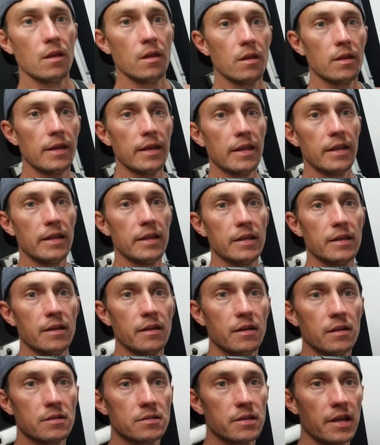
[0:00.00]
It
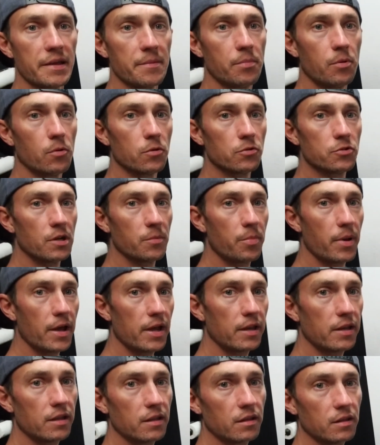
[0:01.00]
is a portrait
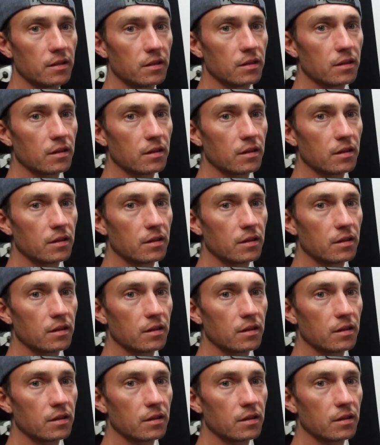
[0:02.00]
painting.